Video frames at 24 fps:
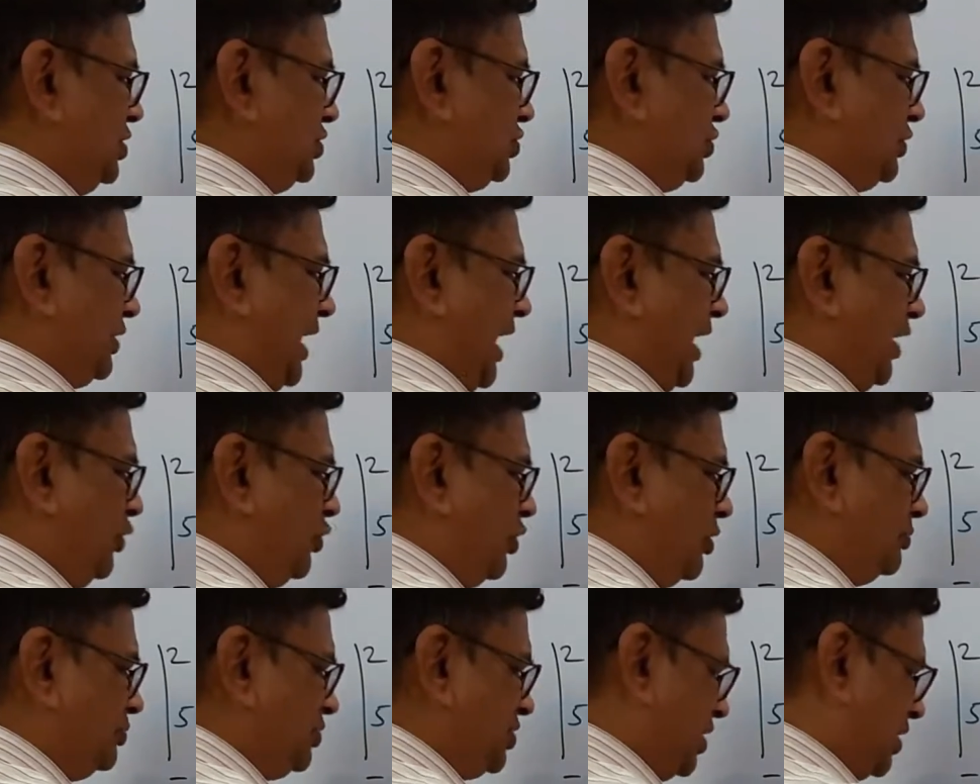So can
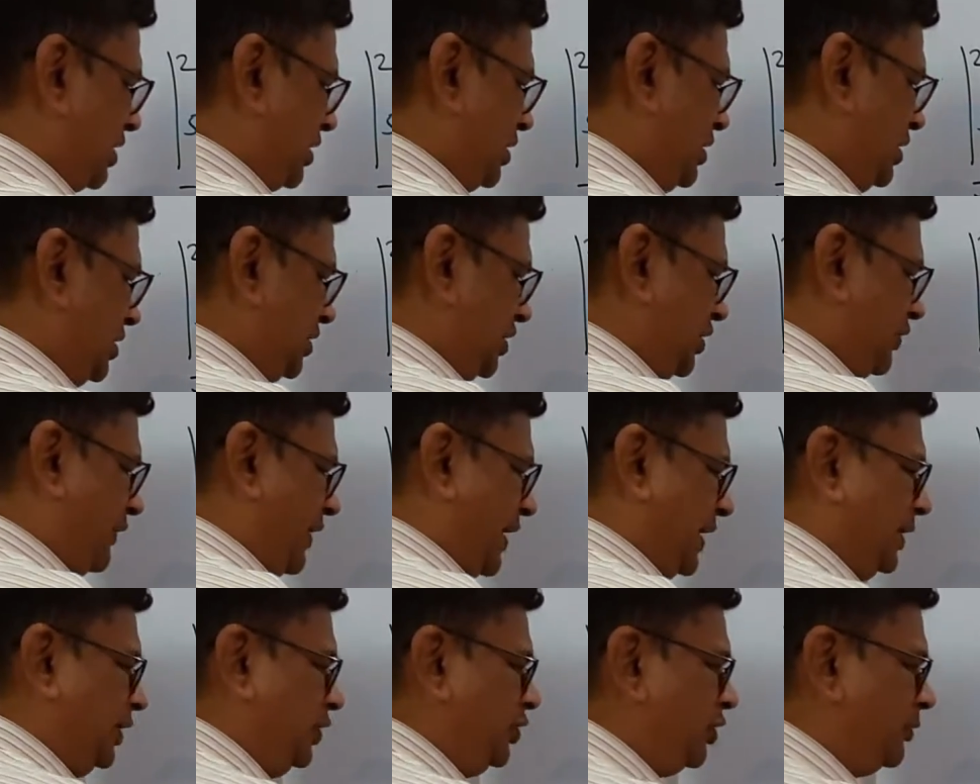you observe the
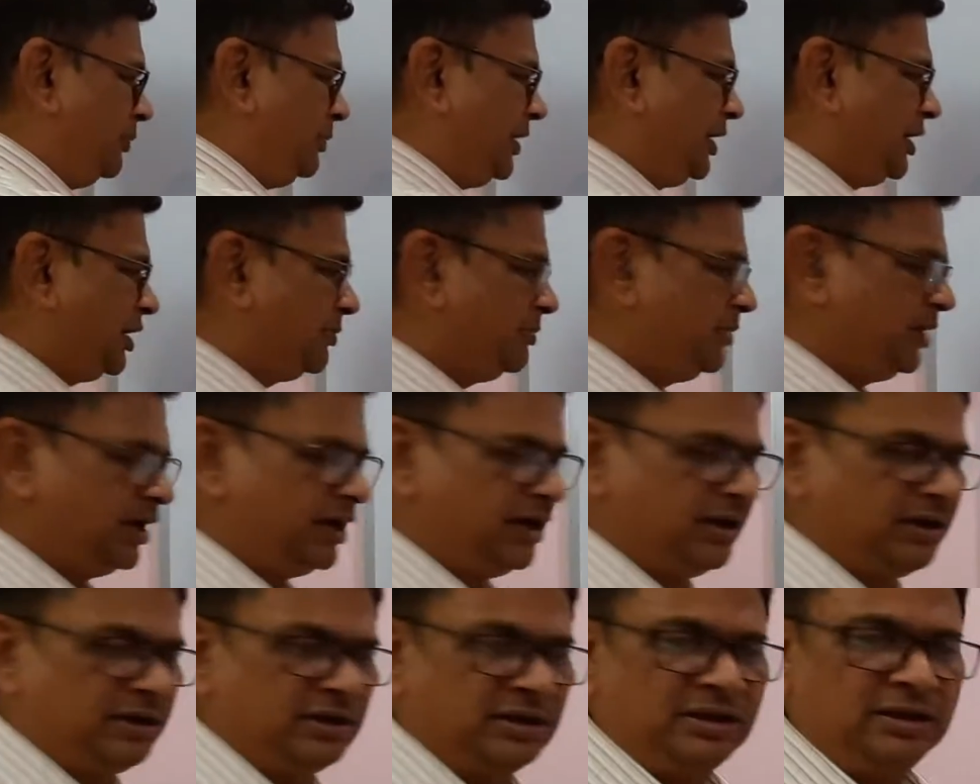value of
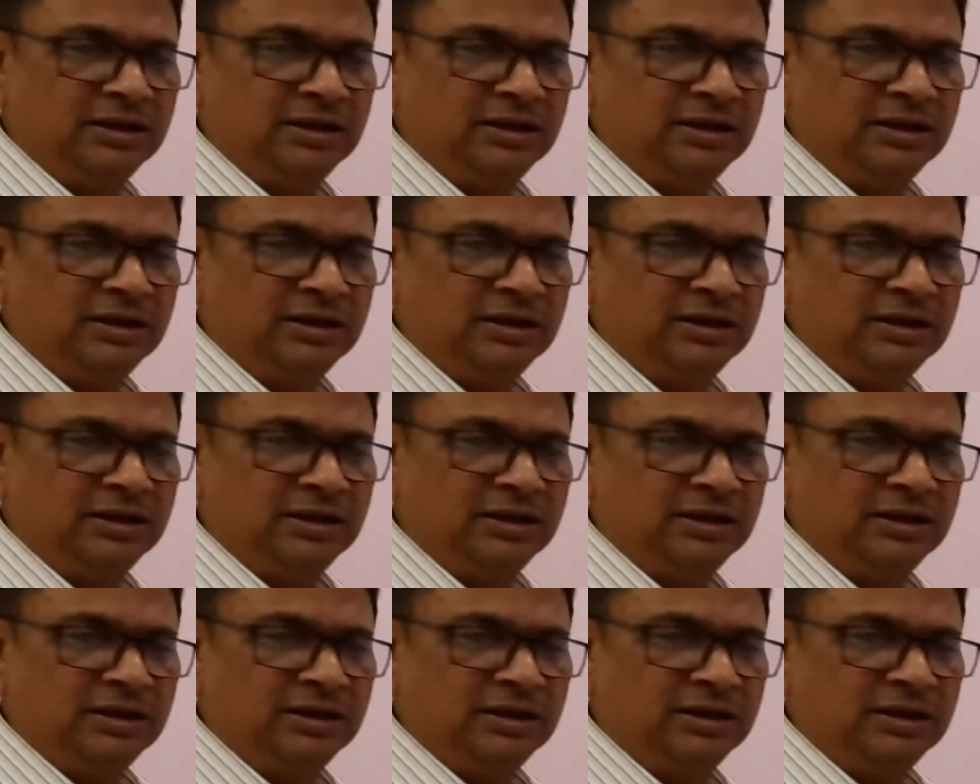determinant